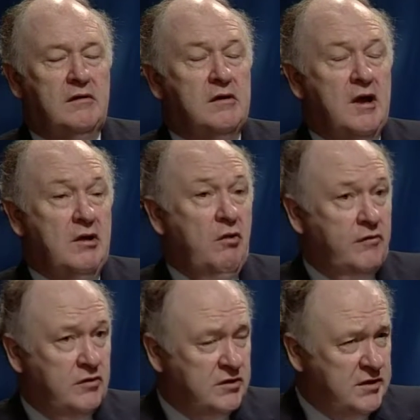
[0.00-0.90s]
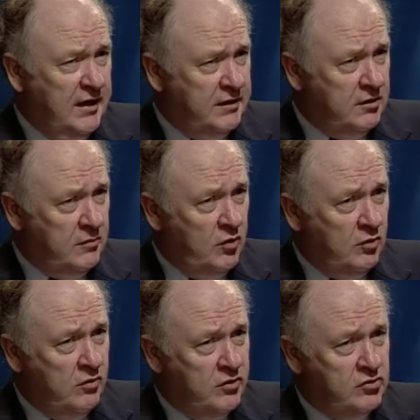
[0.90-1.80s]
are often stated. I'm not
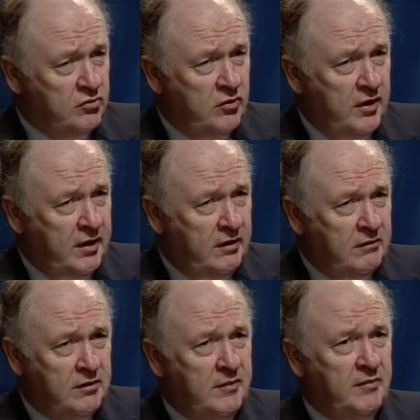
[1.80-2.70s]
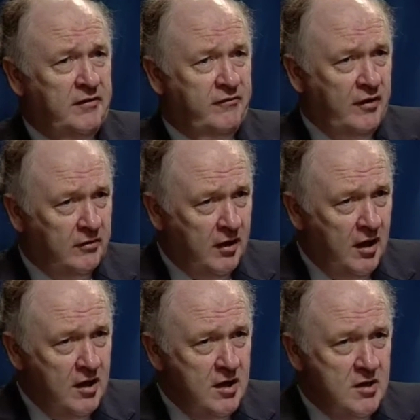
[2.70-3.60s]
quite sure how deeply felt.
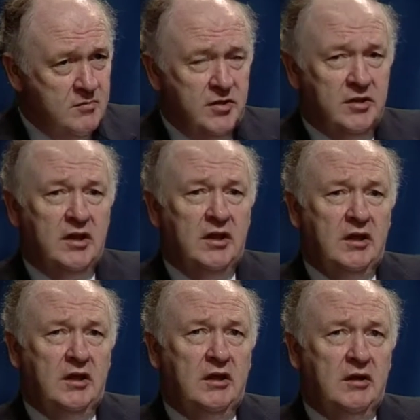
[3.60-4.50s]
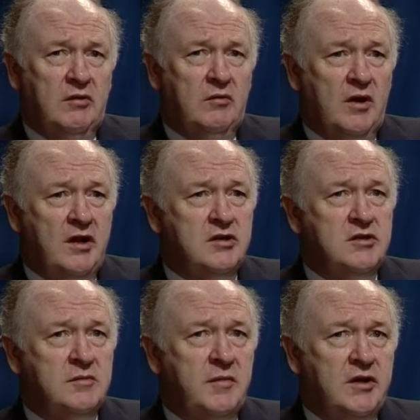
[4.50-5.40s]
But the
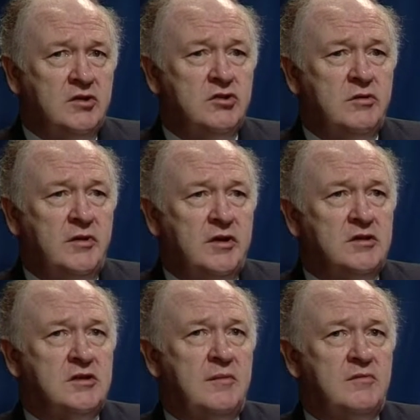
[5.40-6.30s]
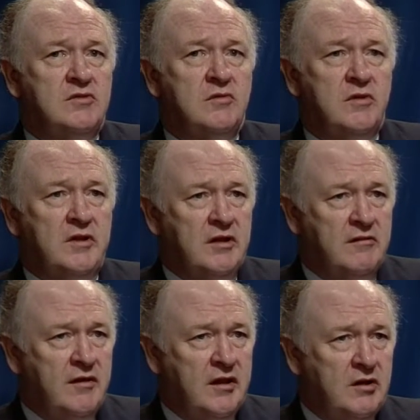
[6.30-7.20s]
reluctance about assuming it stems from, I think, the fact